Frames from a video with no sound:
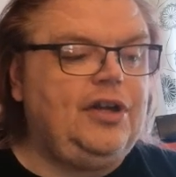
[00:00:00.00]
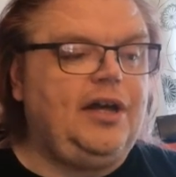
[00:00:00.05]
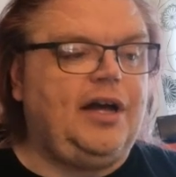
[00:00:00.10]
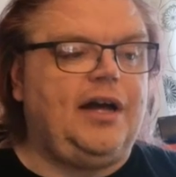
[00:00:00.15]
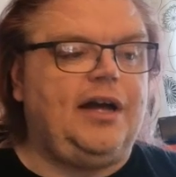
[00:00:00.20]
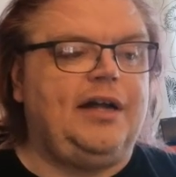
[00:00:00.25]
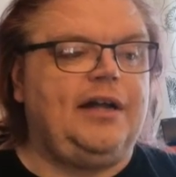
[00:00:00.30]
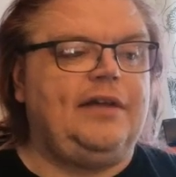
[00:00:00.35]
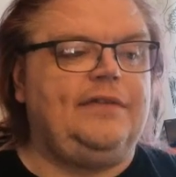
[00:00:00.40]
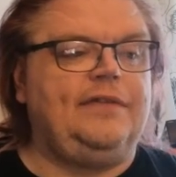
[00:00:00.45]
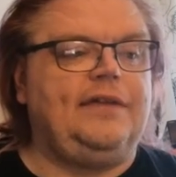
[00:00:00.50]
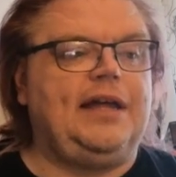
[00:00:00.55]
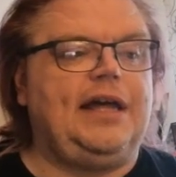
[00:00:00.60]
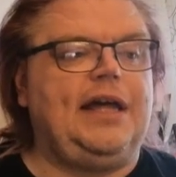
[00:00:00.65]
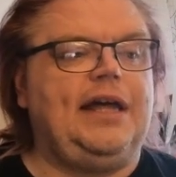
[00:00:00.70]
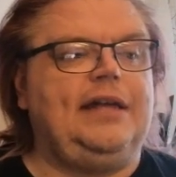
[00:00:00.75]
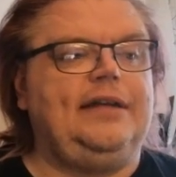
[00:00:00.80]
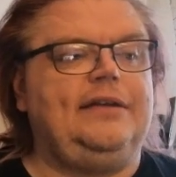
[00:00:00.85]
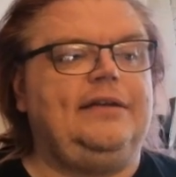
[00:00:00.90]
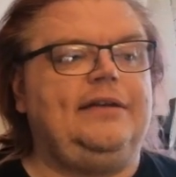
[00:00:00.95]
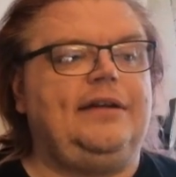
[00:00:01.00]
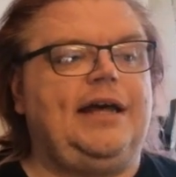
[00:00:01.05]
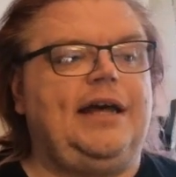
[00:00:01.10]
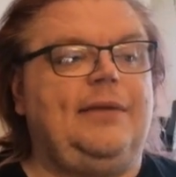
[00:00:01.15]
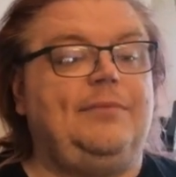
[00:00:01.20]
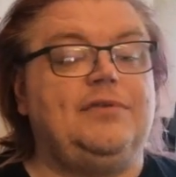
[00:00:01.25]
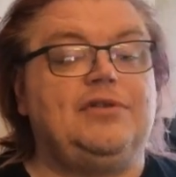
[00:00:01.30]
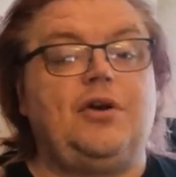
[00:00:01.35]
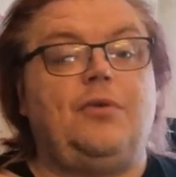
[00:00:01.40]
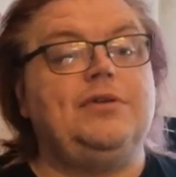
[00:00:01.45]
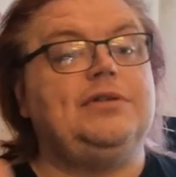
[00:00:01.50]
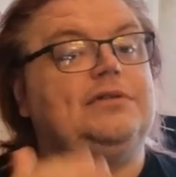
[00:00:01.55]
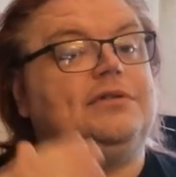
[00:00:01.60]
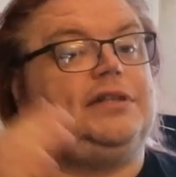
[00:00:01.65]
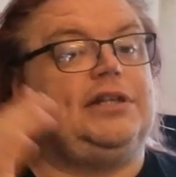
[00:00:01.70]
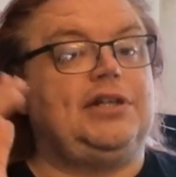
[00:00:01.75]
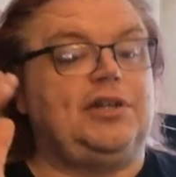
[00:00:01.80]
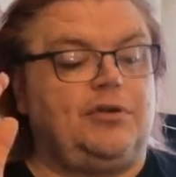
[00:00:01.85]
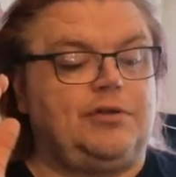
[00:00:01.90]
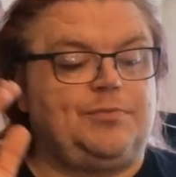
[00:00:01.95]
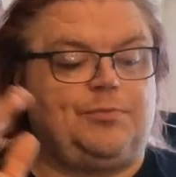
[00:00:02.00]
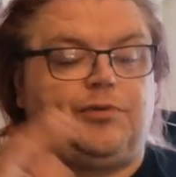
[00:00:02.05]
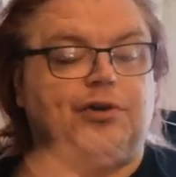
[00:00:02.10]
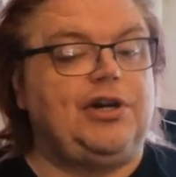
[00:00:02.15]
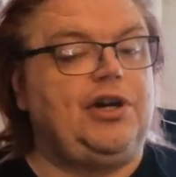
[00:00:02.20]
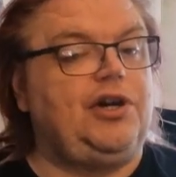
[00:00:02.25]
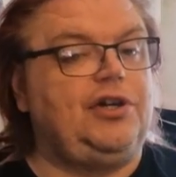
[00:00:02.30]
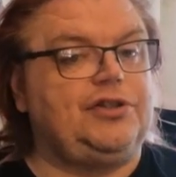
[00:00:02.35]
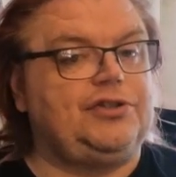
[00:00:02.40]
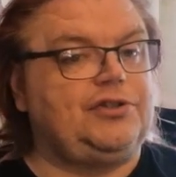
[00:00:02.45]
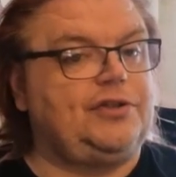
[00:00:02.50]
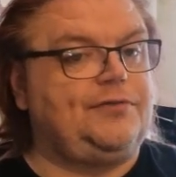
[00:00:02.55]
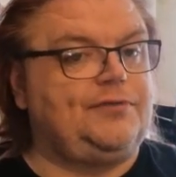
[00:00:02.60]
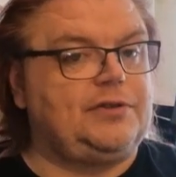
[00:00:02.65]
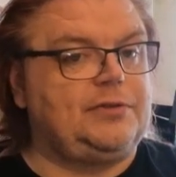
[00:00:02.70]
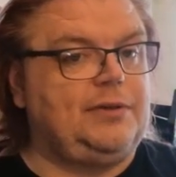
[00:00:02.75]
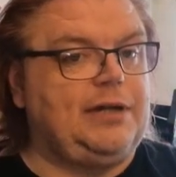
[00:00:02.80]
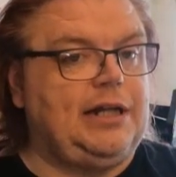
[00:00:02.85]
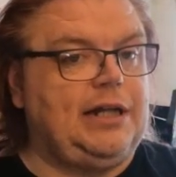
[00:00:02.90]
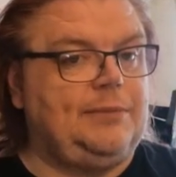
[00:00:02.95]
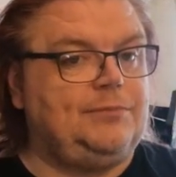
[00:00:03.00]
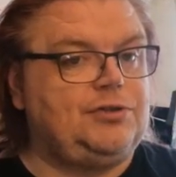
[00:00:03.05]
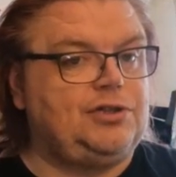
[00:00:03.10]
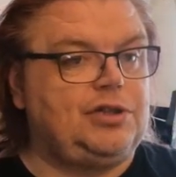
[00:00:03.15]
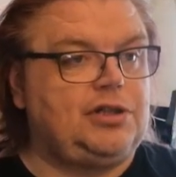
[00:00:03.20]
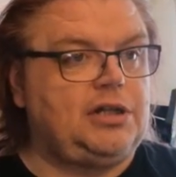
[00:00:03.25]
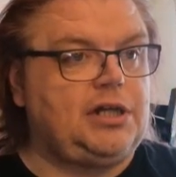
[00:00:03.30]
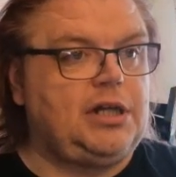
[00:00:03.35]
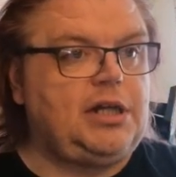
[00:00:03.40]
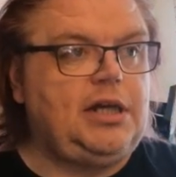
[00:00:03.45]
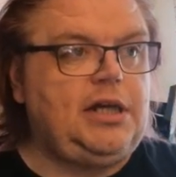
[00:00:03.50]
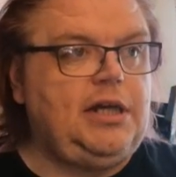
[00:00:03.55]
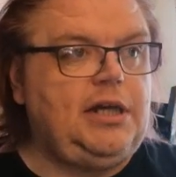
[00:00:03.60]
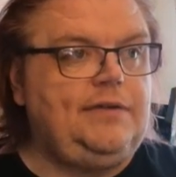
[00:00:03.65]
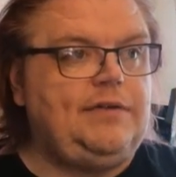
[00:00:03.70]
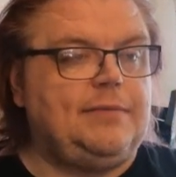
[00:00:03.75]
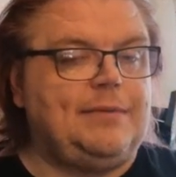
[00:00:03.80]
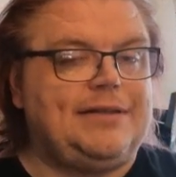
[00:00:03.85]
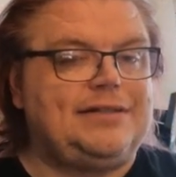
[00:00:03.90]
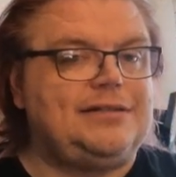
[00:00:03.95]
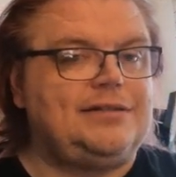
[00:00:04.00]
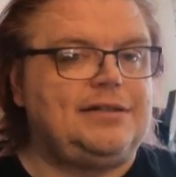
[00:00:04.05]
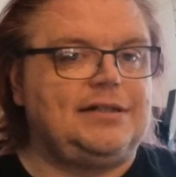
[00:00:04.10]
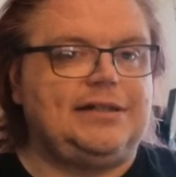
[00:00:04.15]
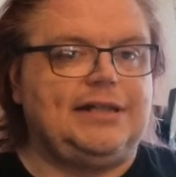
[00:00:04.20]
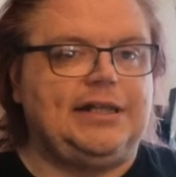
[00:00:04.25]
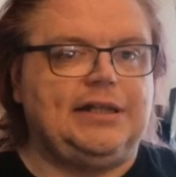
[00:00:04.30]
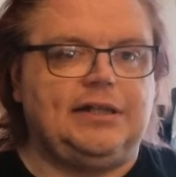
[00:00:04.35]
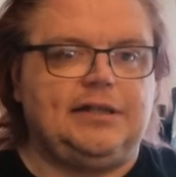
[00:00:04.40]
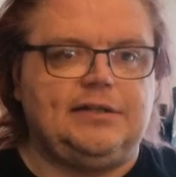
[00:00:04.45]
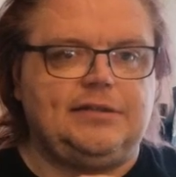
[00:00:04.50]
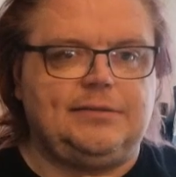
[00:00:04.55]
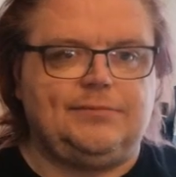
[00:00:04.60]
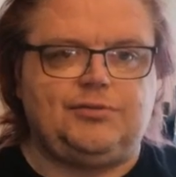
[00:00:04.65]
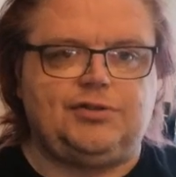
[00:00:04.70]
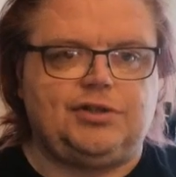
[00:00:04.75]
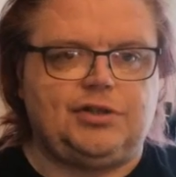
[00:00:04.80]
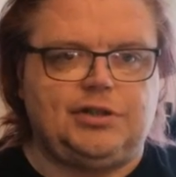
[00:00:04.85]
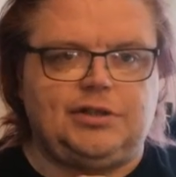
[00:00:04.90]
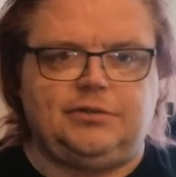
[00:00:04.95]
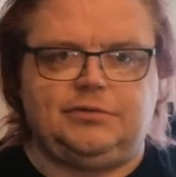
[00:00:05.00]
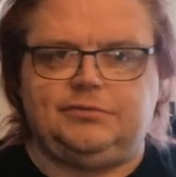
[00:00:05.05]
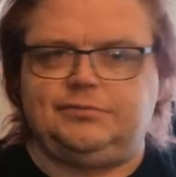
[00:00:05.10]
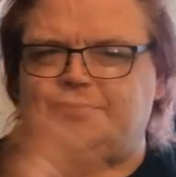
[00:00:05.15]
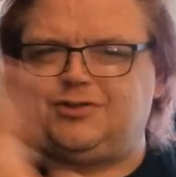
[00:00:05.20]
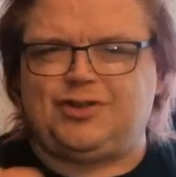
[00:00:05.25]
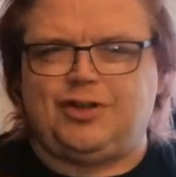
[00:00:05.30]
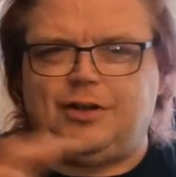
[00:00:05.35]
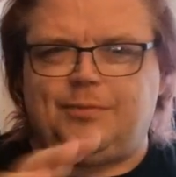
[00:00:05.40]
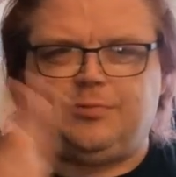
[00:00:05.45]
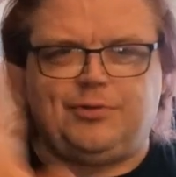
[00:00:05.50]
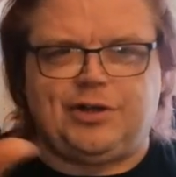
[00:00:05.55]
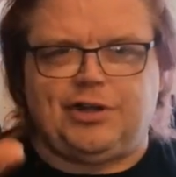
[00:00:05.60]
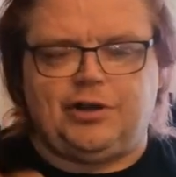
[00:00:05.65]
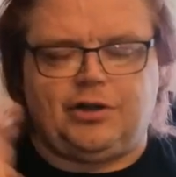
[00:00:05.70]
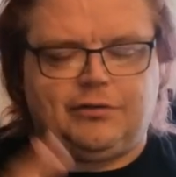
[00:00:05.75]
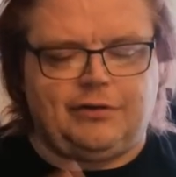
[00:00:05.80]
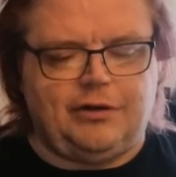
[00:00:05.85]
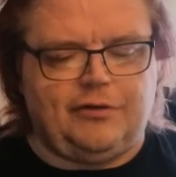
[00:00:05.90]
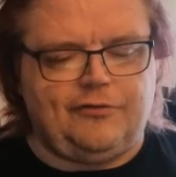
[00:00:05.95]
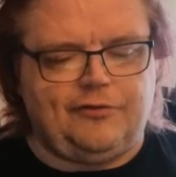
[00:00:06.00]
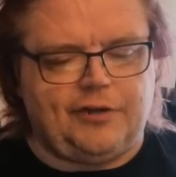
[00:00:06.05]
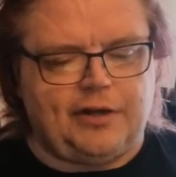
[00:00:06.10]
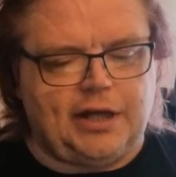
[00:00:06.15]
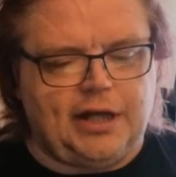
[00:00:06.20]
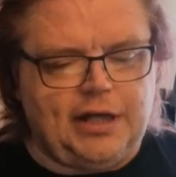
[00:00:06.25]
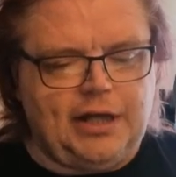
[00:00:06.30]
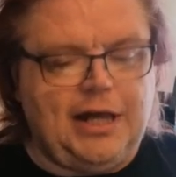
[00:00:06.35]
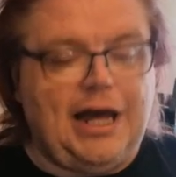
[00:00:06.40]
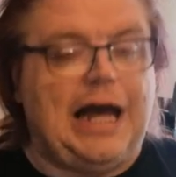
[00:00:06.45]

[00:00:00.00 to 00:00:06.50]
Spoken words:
And then you can always pre-order stuff as well. I'm sure if you message the dealers, I'm sure they'll sort of pre-order out for you.